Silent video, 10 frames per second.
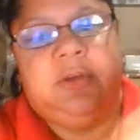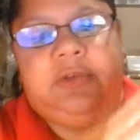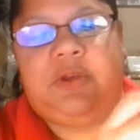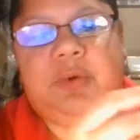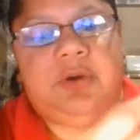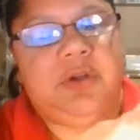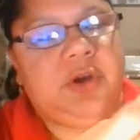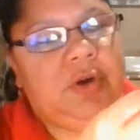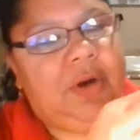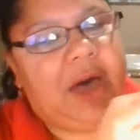So we're going
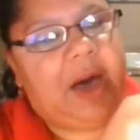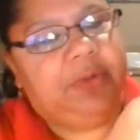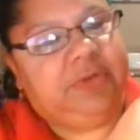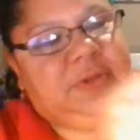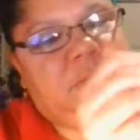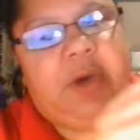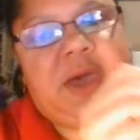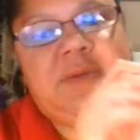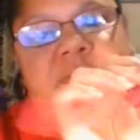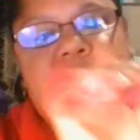to go opposite
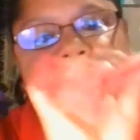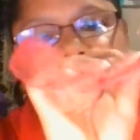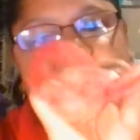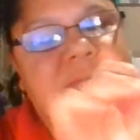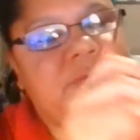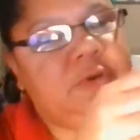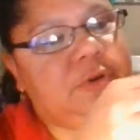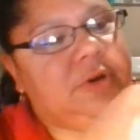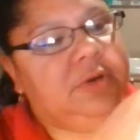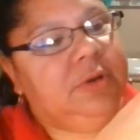way from where you have
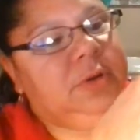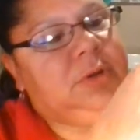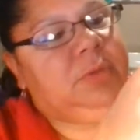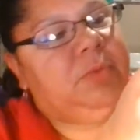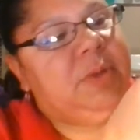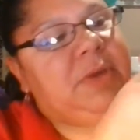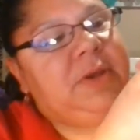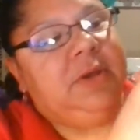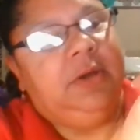your ribbon,